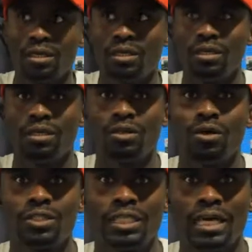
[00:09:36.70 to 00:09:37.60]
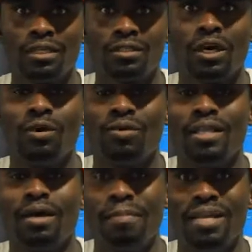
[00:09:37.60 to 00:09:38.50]
it contains, or
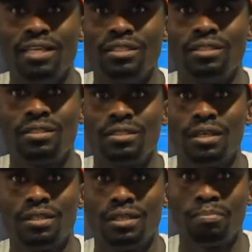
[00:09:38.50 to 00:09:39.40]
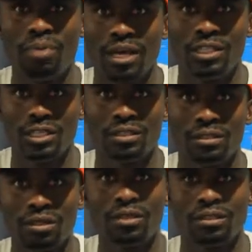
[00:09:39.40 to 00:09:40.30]
rather manages the pressure. So
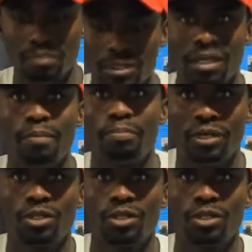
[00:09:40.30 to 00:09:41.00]
it's basically a pressure